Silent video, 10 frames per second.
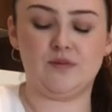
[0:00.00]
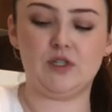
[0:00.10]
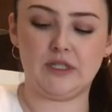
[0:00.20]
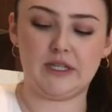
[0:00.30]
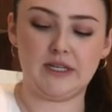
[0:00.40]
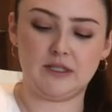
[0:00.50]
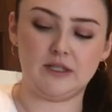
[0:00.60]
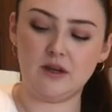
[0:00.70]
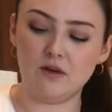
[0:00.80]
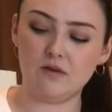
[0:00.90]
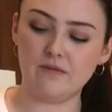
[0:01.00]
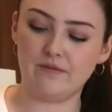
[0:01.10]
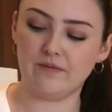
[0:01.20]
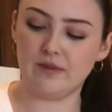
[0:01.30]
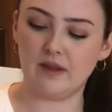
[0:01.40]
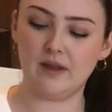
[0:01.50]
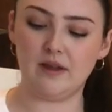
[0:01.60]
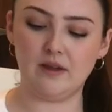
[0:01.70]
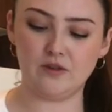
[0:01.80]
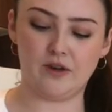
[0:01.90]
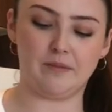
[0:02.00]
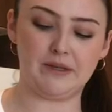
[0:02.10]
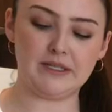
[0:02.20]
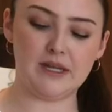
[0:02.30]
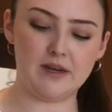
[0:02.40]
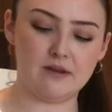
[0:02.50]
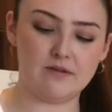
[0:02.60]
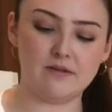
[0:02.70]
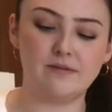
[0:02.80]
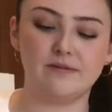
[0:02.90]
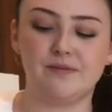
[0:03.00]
just like so. Drop it down,